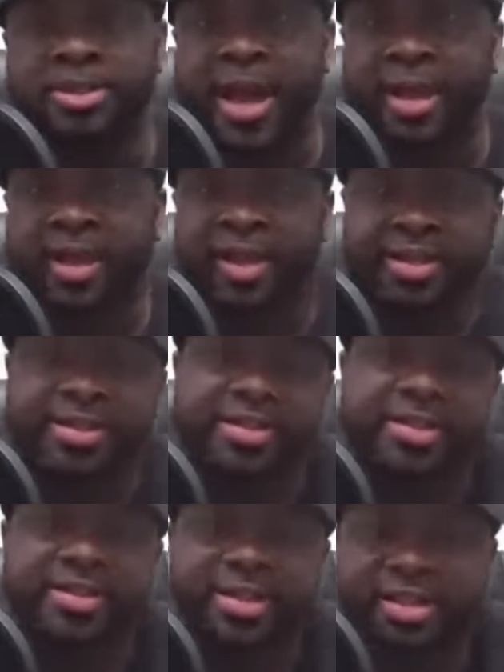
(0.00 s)
solid,
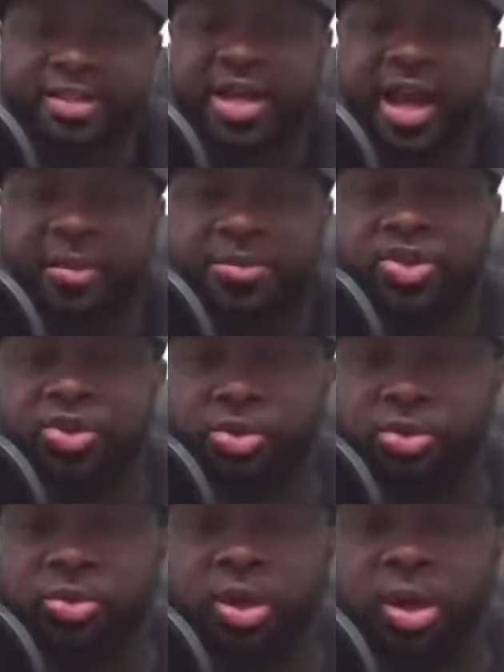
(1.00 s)
consistent top
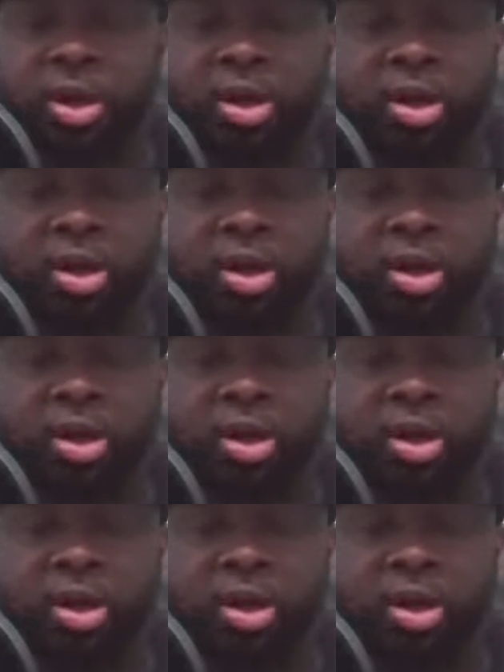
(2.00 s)
two